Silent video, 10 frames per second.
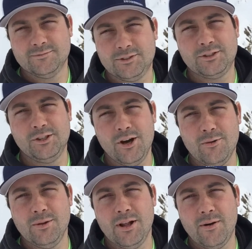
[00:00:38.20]

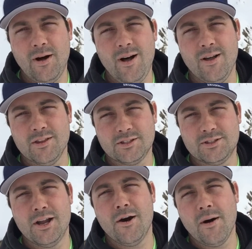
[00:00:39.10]
snow blow all the
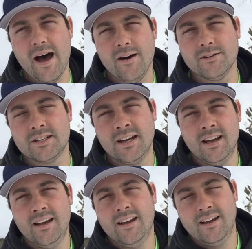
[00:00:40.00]
snow out
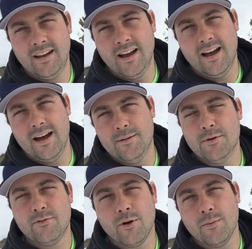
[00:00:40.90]

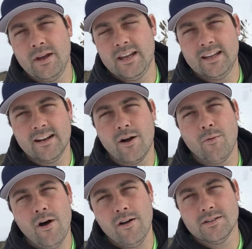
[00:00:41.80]
before we can get our
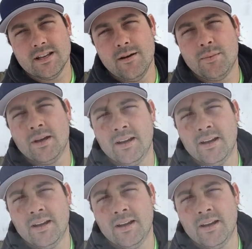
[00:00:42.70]
walls up.